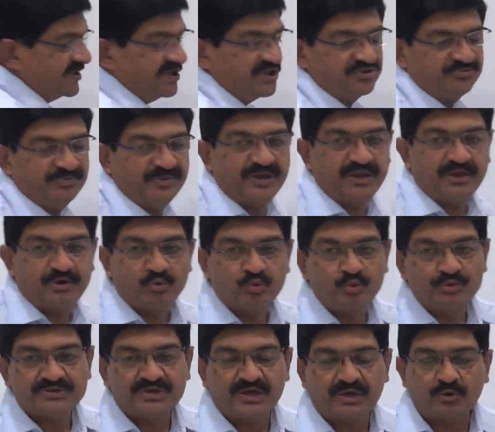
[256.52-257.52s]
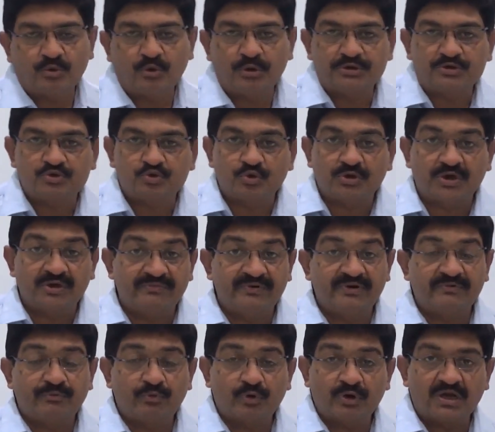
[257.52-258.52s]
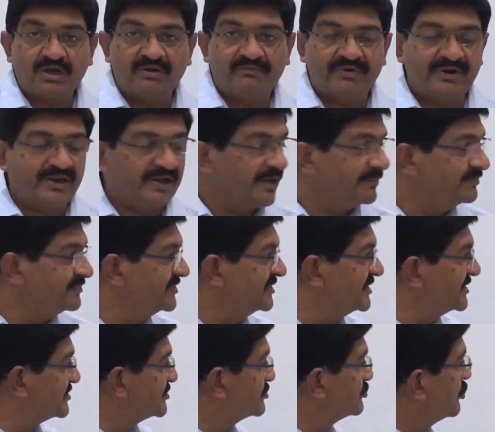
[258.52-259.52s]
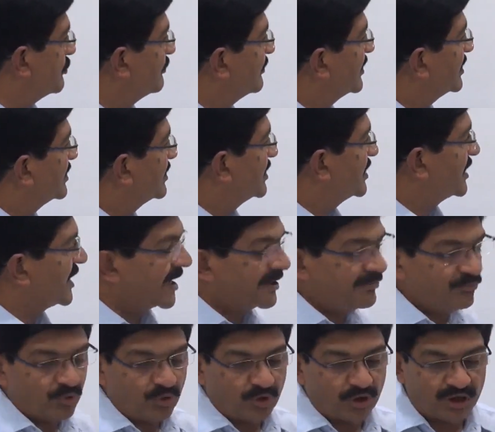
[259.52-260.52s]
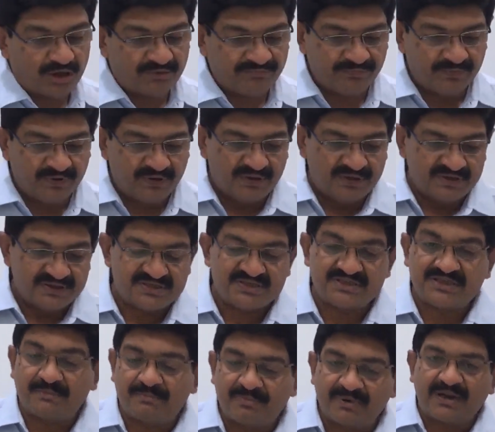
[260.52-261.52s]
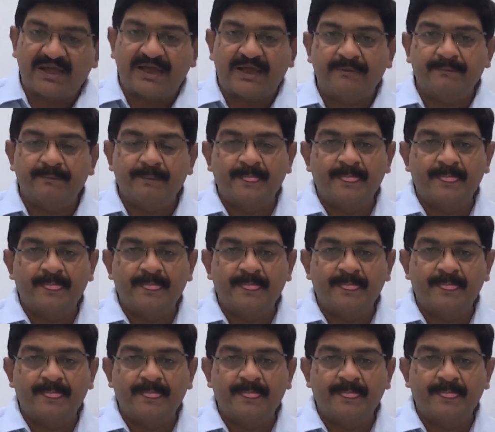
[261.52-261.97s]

These many rules are also covered for covering up this topic, time of supply.